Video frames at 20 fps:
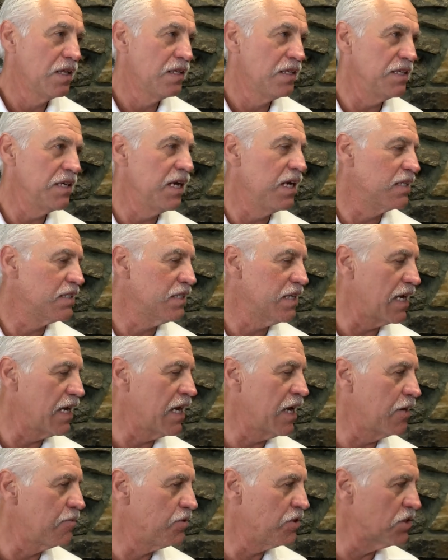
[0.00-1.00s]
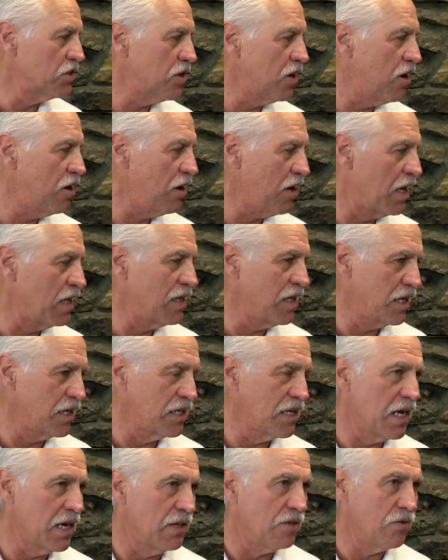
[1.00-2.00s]
yes, that helps us all, I think,
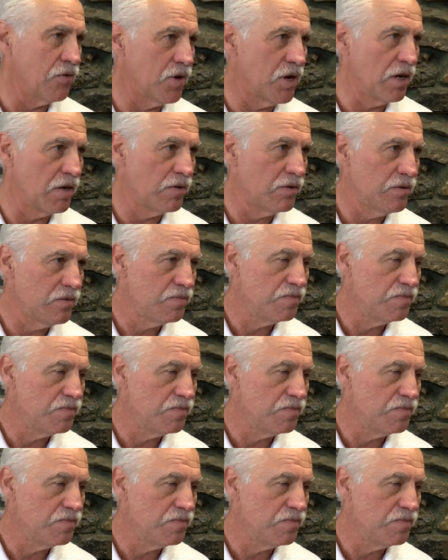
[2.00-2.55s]
down the road.